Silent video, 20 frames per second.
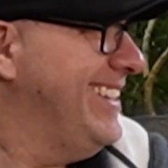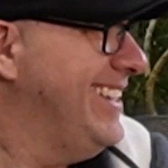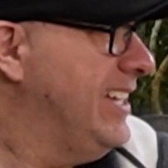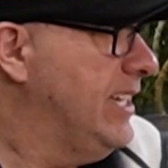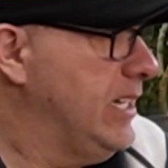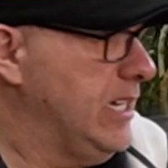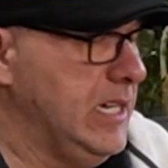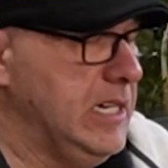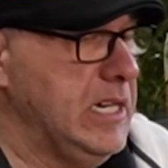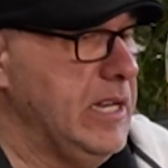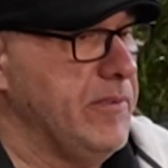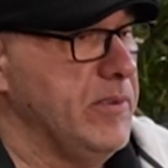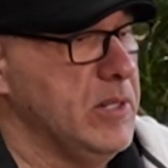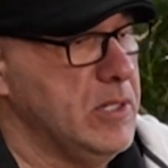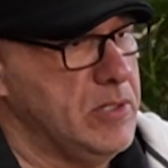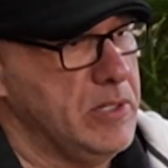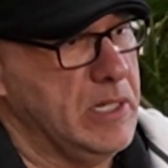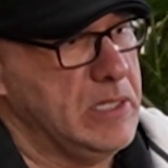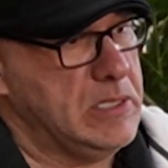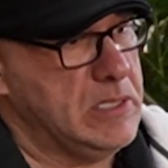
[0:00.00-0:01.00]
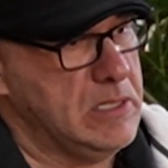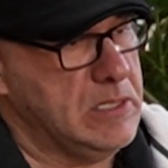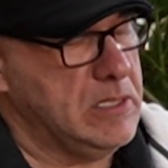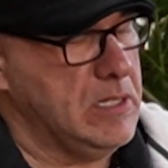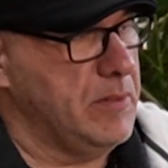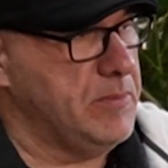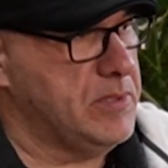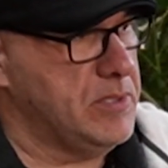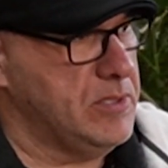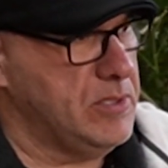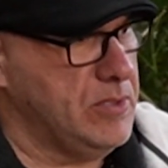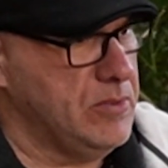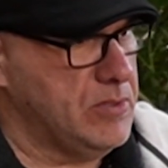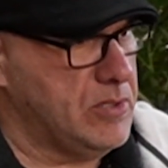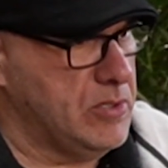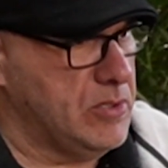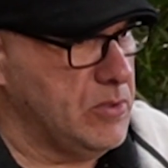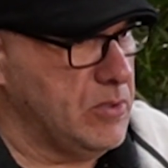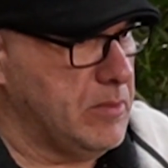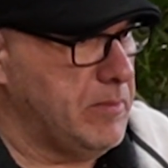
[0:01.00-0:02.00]
He never addressed his substance use
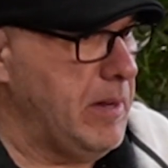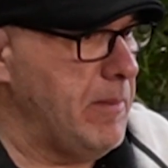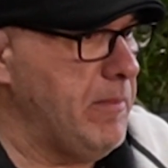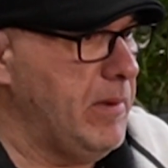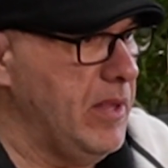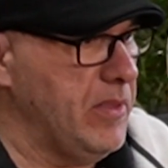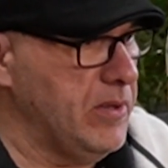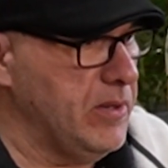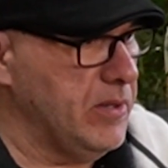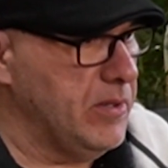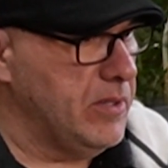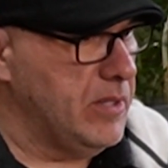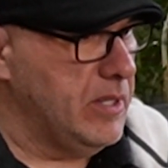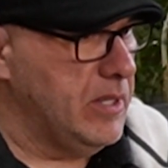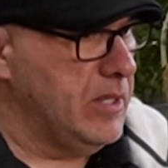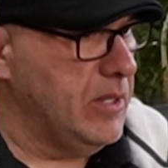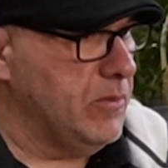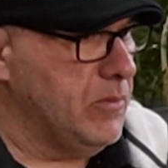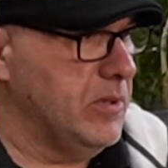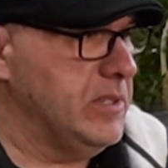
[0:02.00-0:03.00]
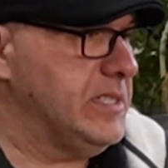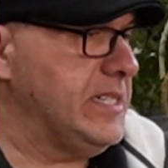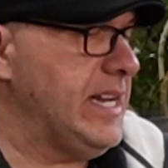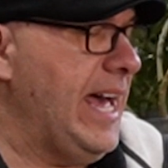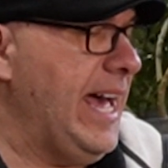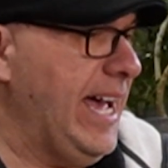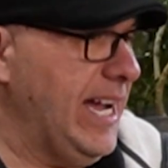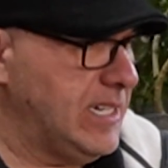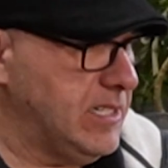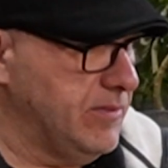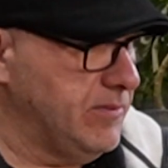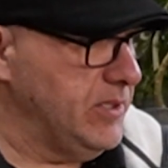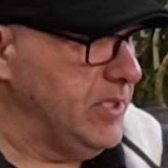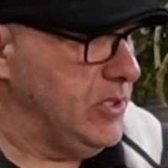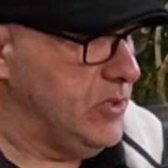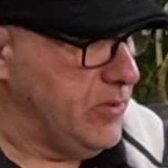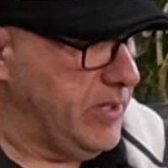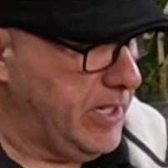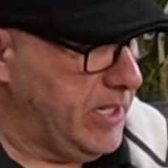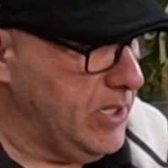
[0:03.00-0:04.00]
disorder. My mother wasn't actively
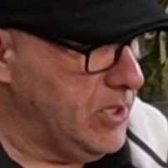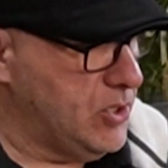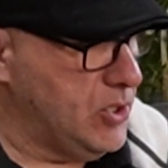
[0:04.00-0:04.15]
drinking.